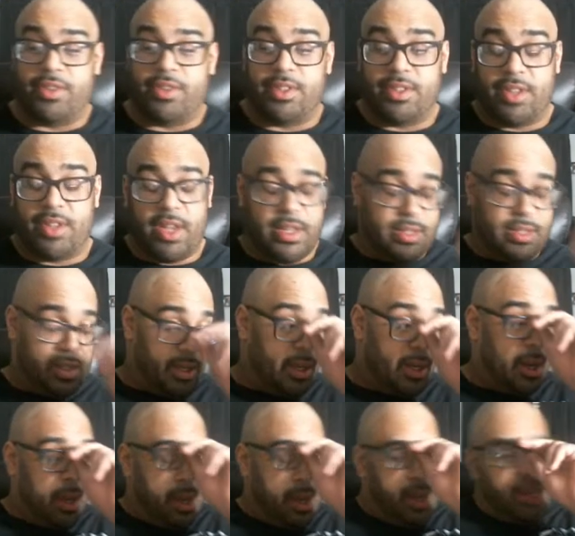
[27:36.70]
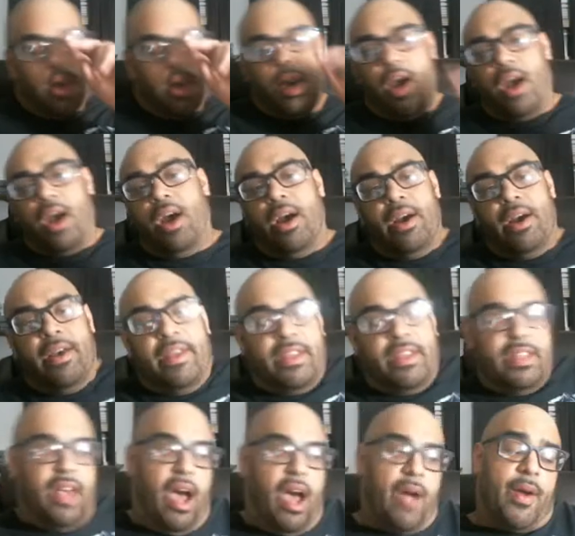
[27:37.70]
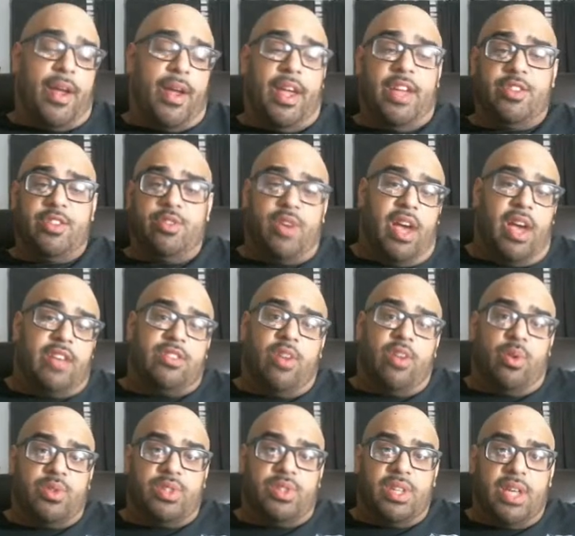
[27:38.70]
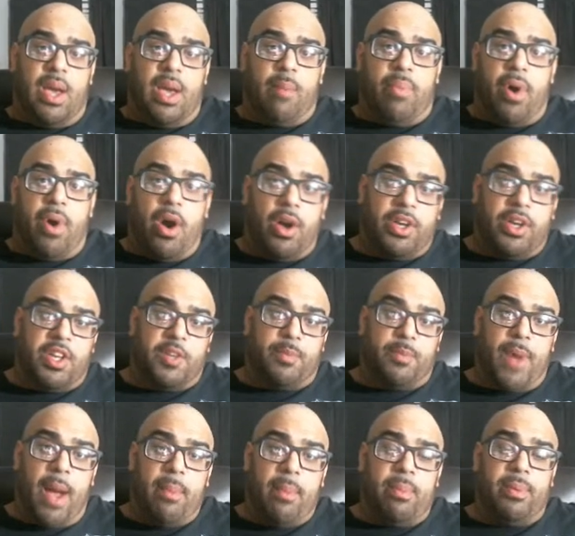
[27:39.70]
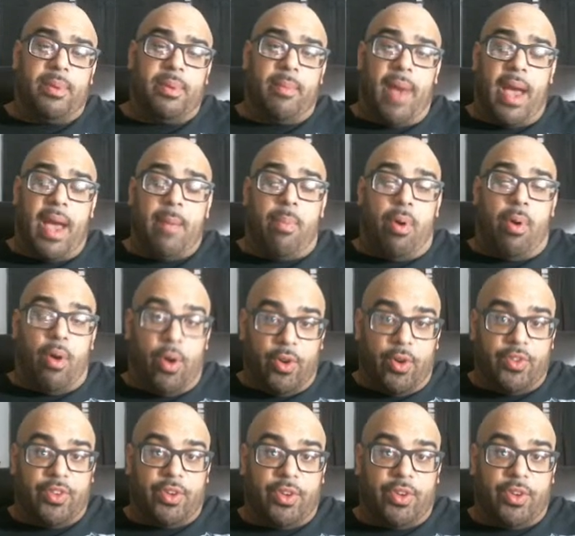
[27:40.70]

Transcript: Dustin. All right, as you guys know, CM Punk is probably my personal